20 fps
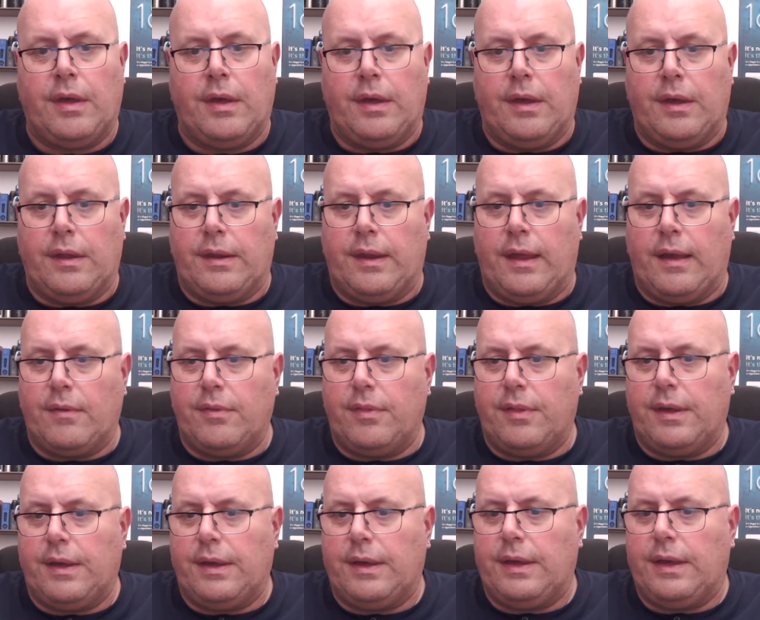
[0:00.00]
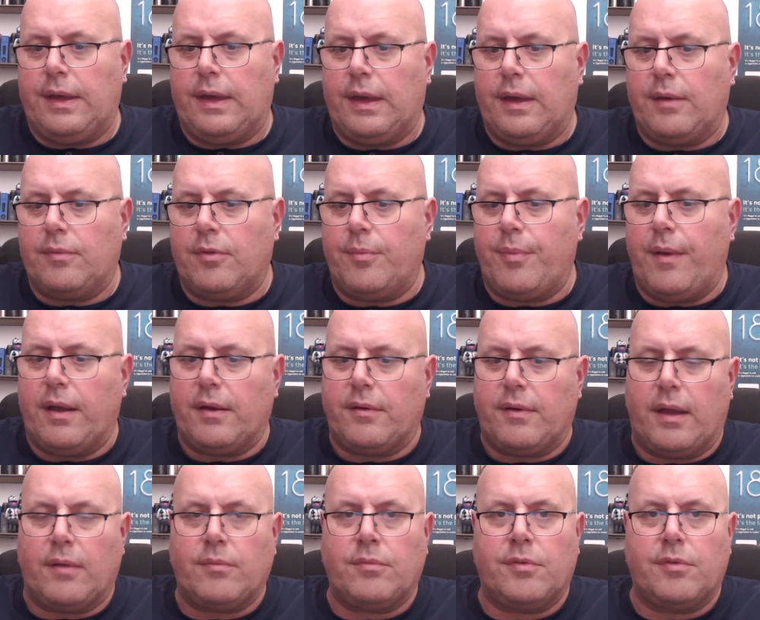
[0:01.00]
Now the
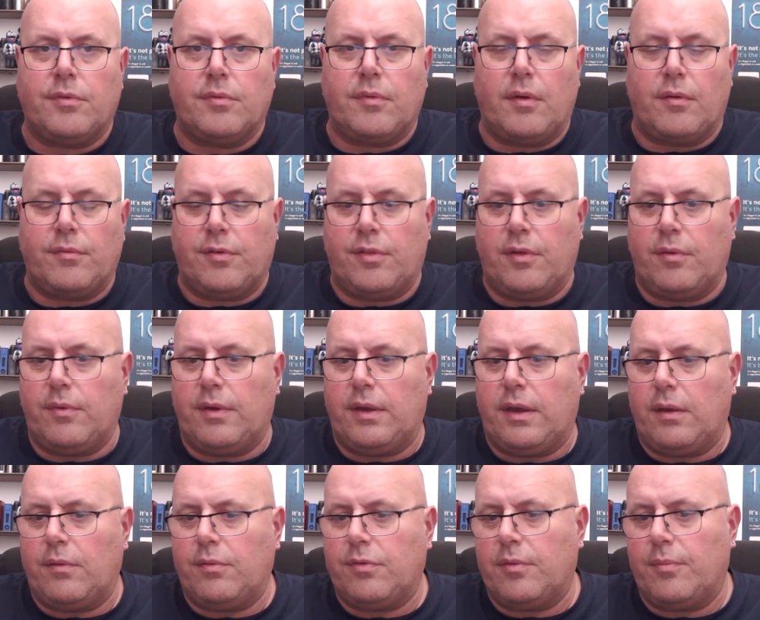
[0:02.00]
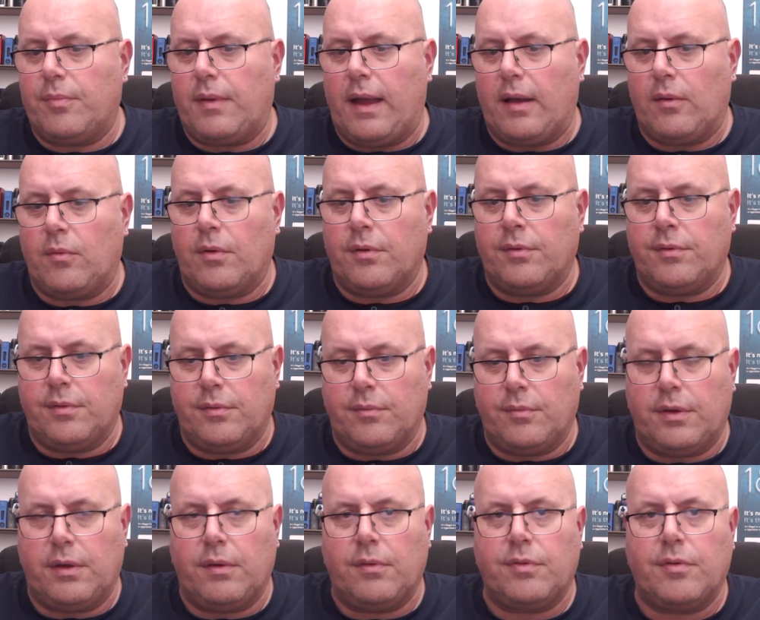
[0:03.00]
backgrounds, obviously we use the black one,
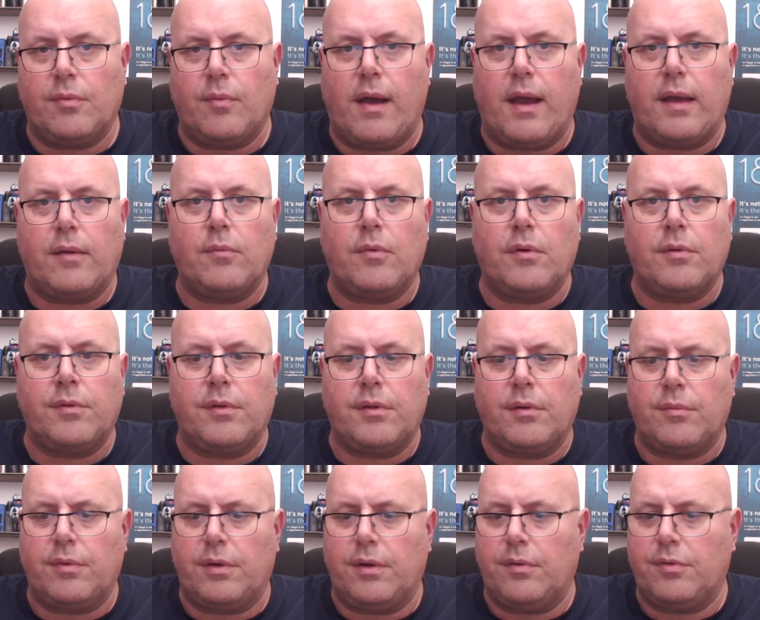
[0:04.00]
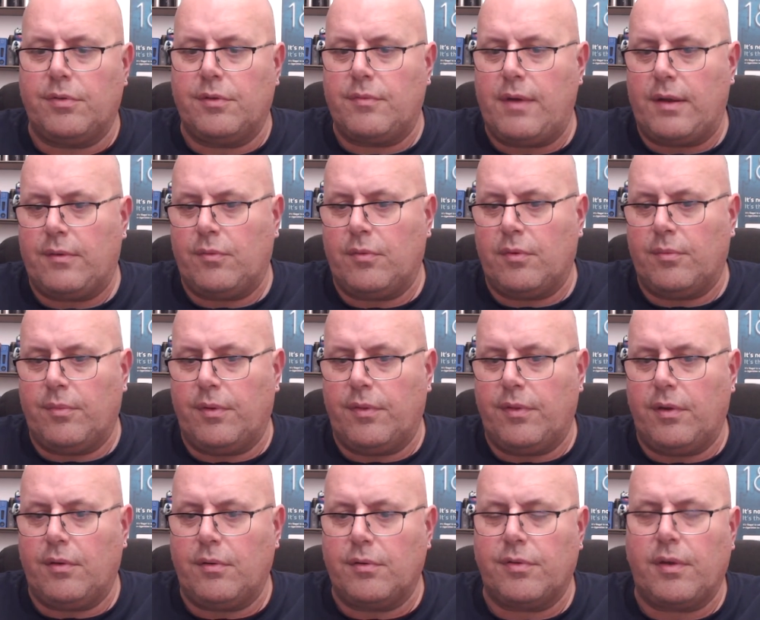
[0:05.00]
we use the white one, and we use the red one, but
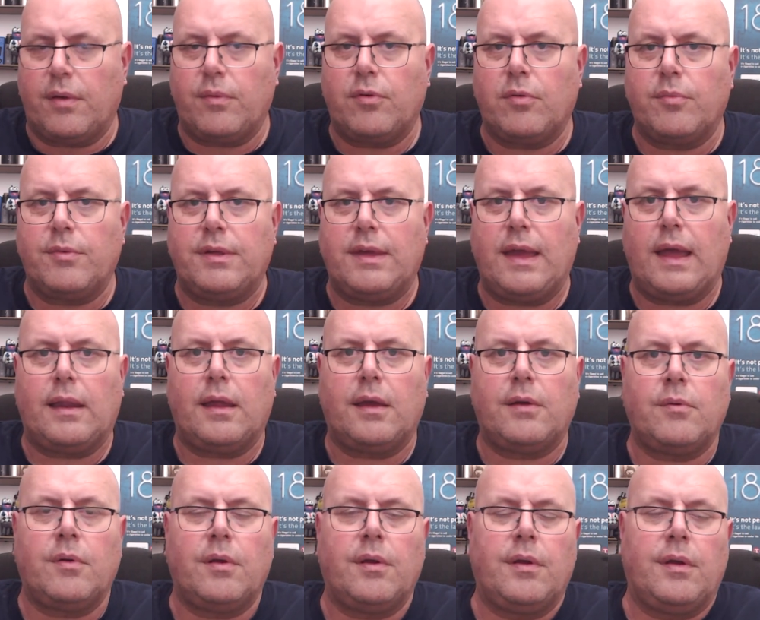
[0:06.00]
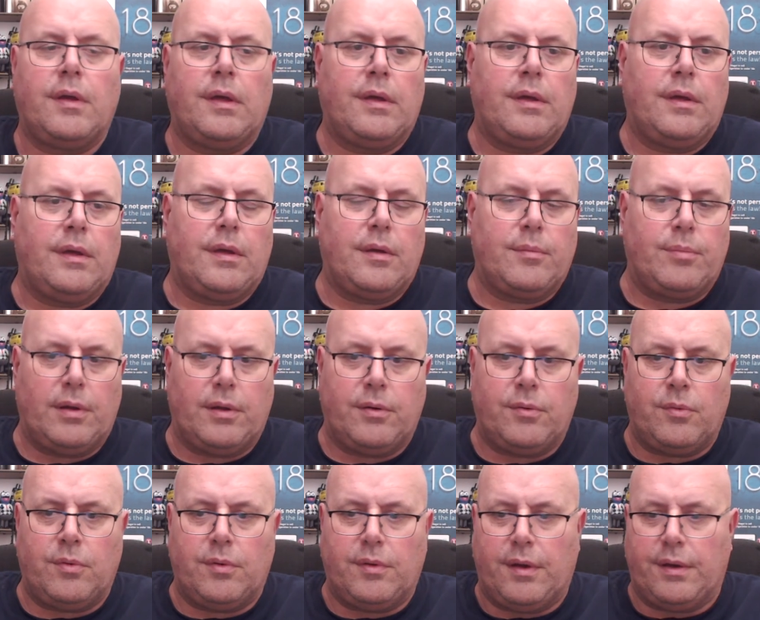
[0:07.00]
they also come in yellow,
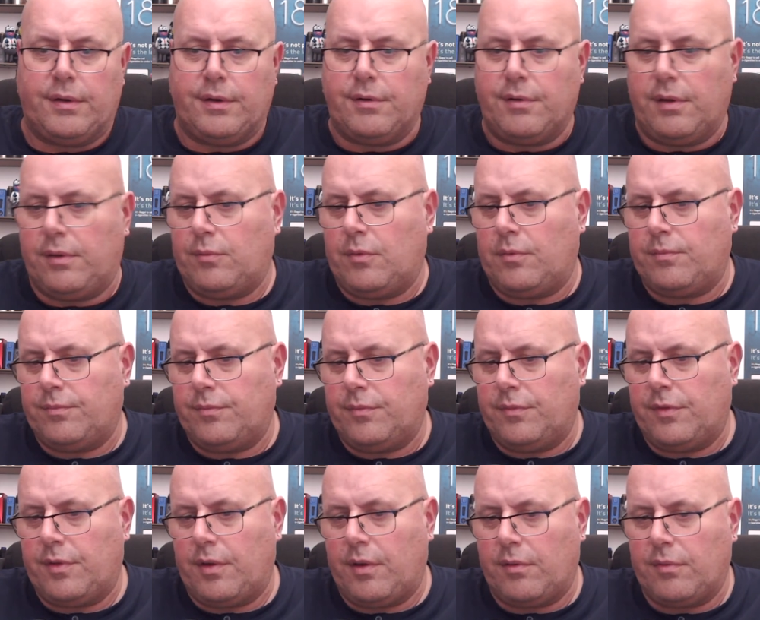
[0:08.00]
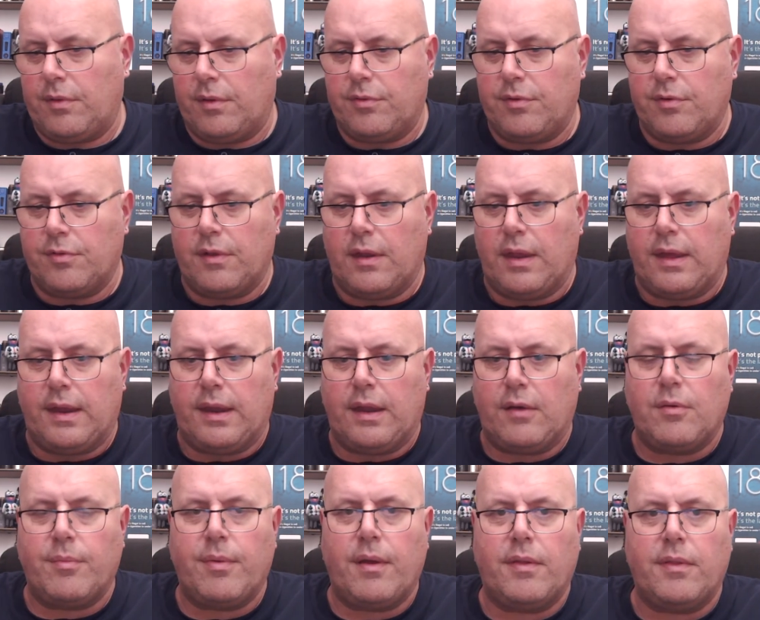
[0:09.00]
blue, and a green one. So that's just to let you
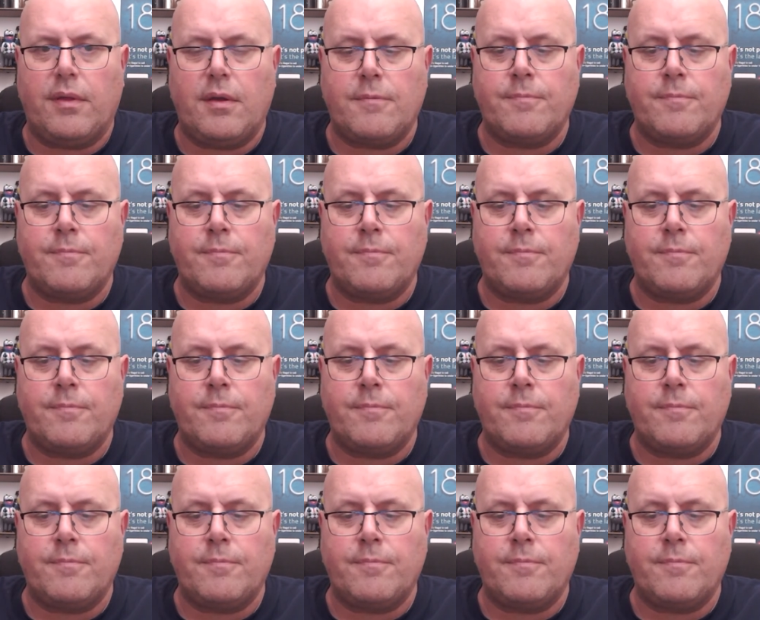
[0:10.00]
know about that.